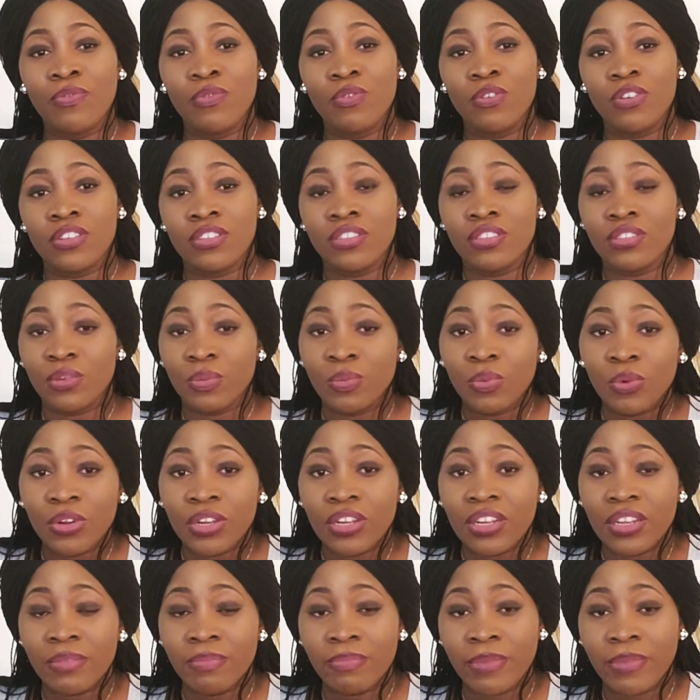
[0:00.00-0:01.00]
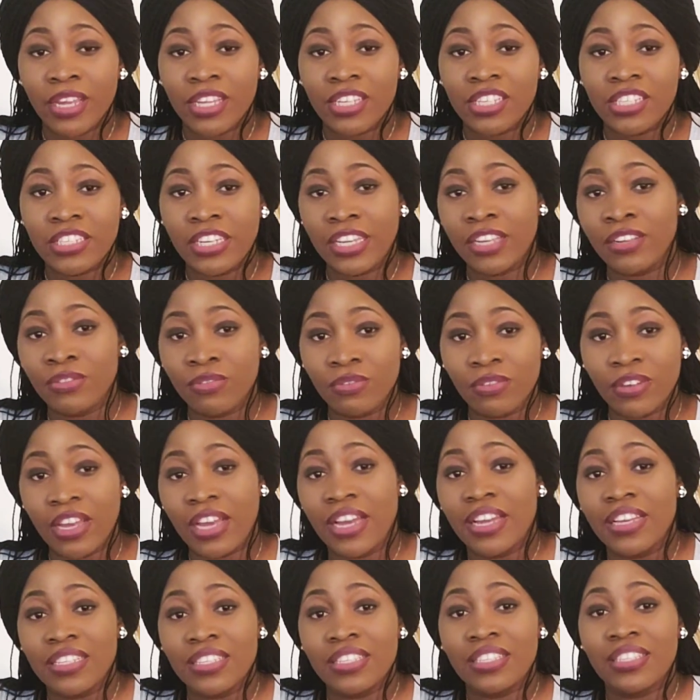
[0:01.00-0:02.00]
for supporting my channel,
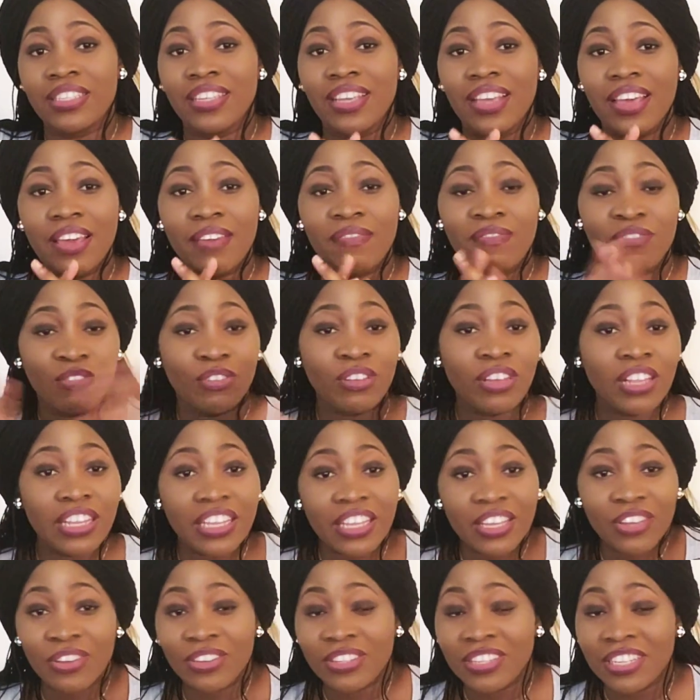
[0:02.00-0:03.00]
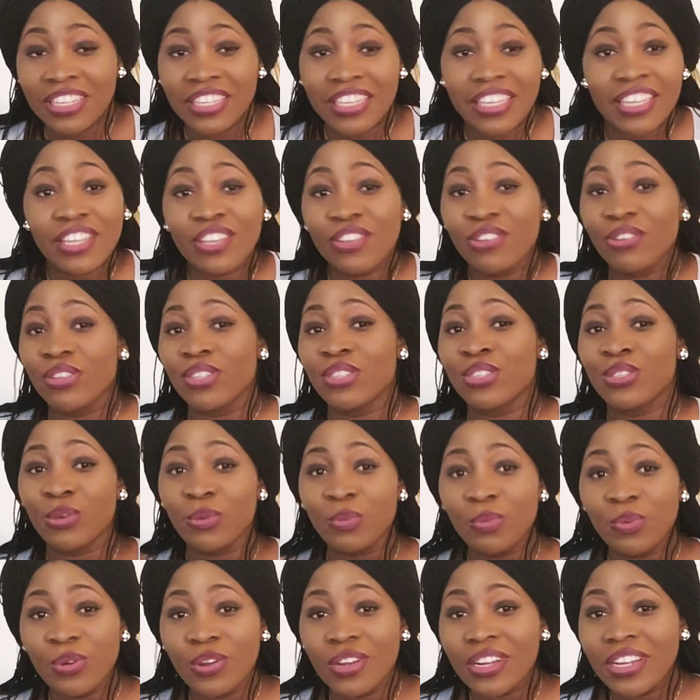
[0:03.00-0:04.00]
guys. If you click on the link, you're
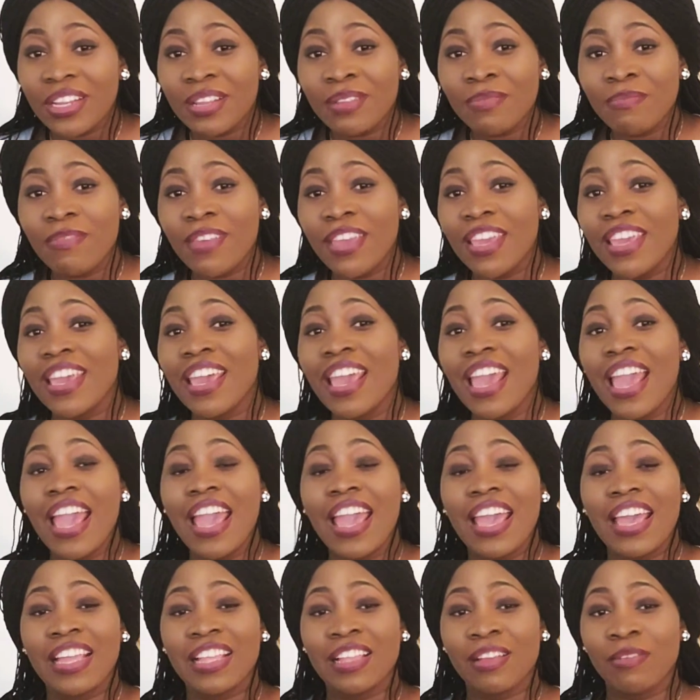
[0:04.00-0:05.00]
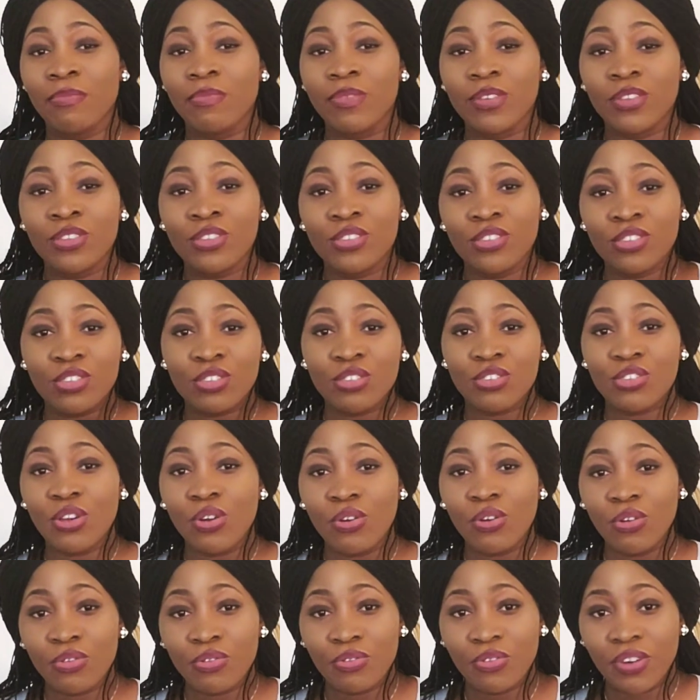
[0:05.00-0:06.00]
supporting me, and I'll be
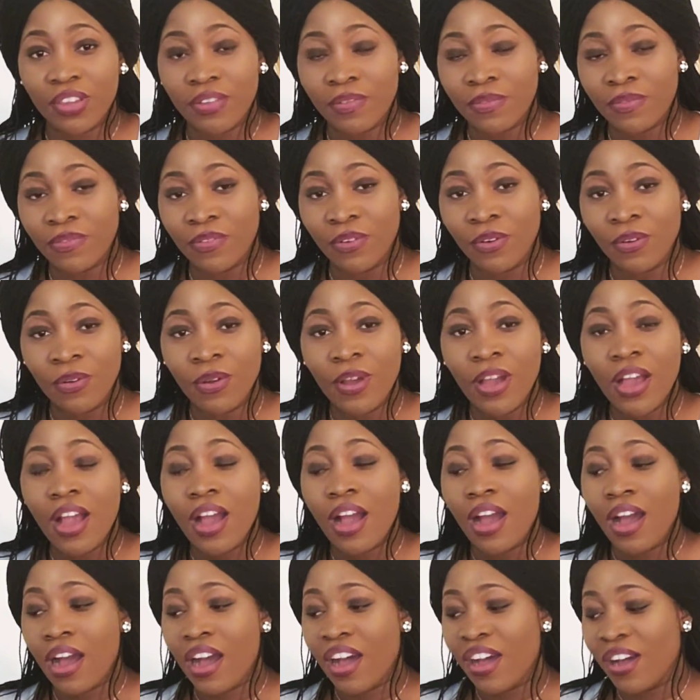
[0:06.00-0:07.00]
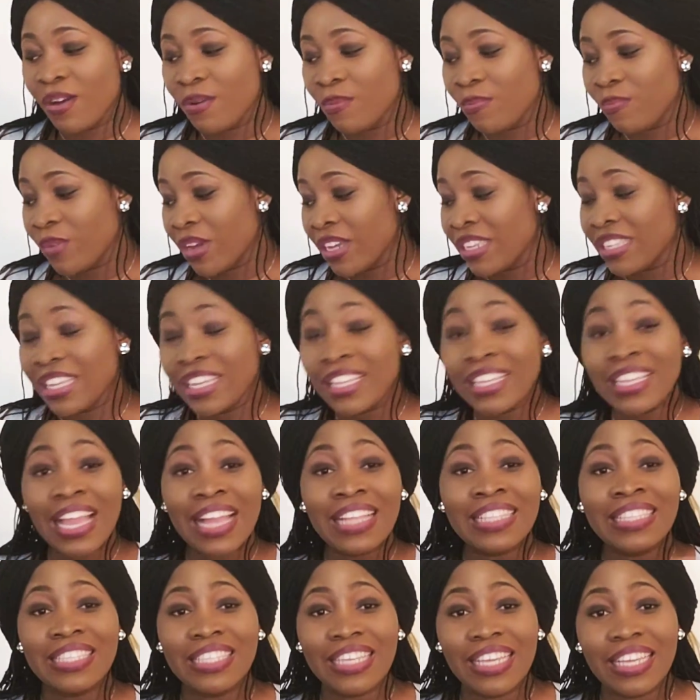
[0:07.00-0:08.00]
so grateful. I think
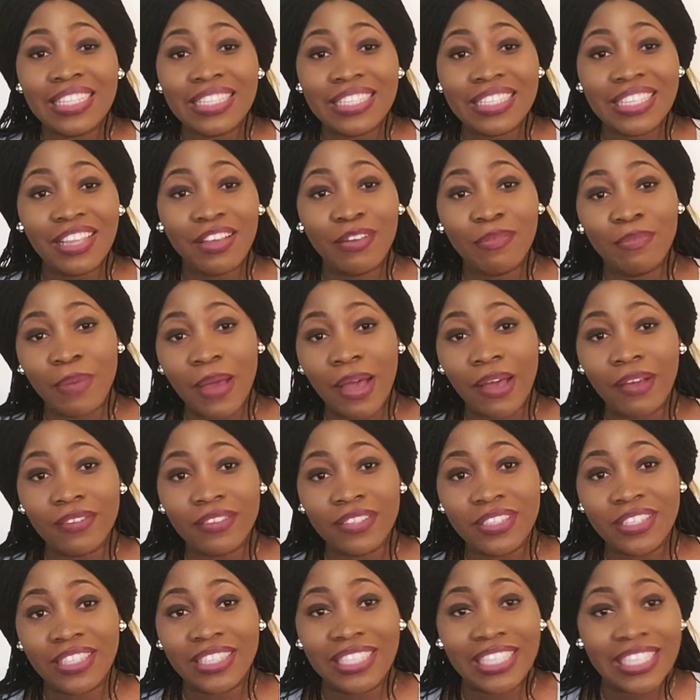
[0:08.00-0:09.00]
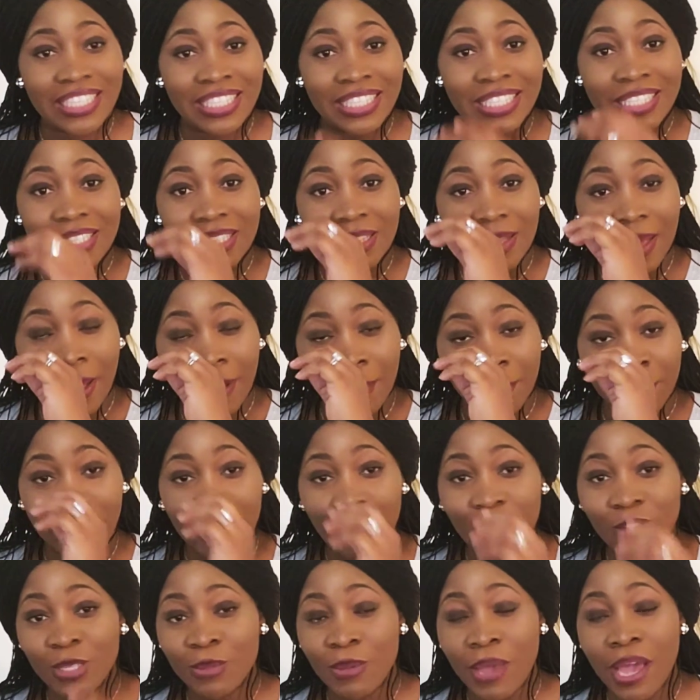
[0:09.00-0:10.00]
that's it about this
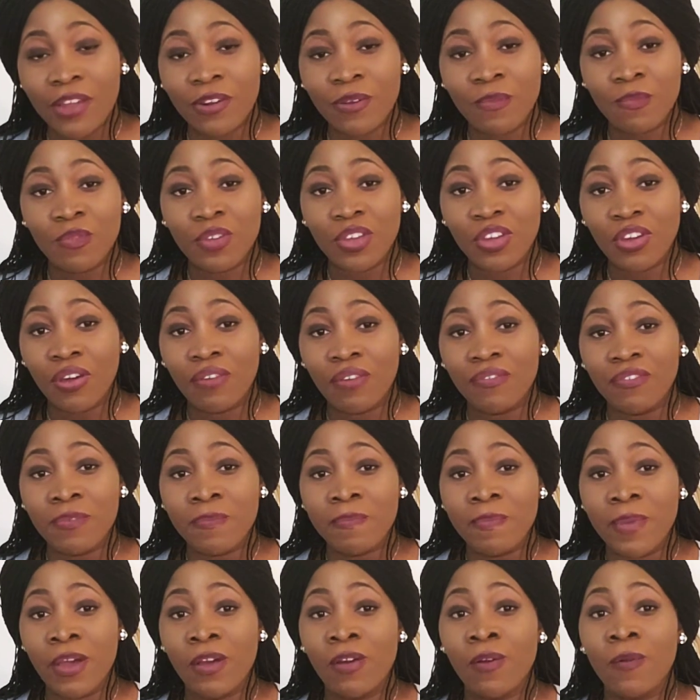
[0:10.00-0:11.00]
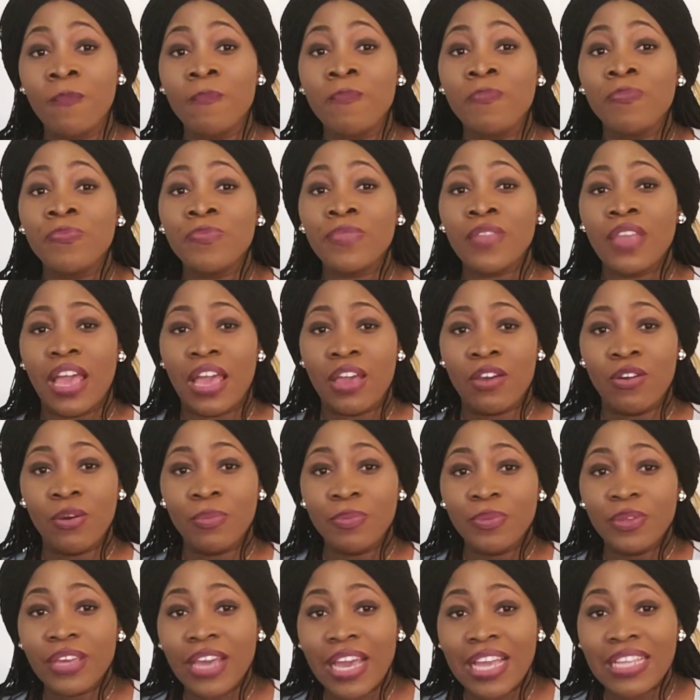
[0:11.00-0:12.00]
postpartum recovery belt. I
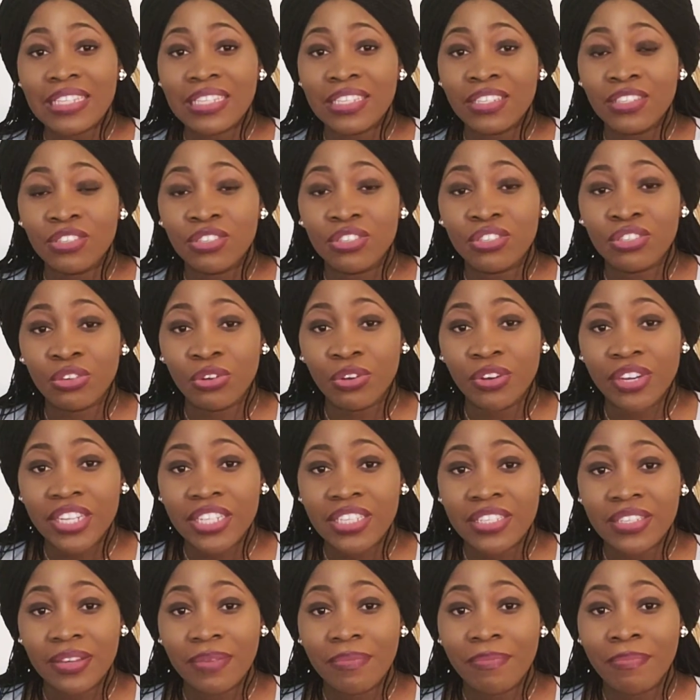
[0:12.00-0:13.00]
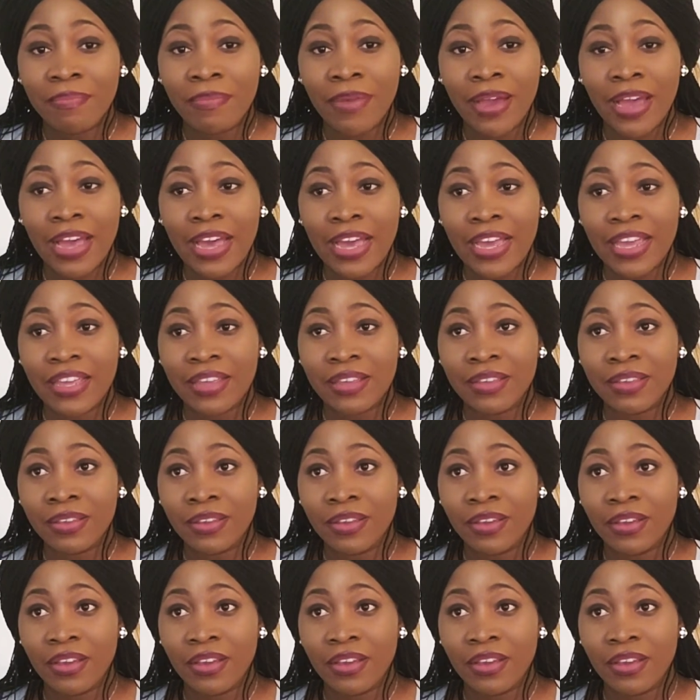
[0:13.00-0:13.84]
hope you guys enjoyed my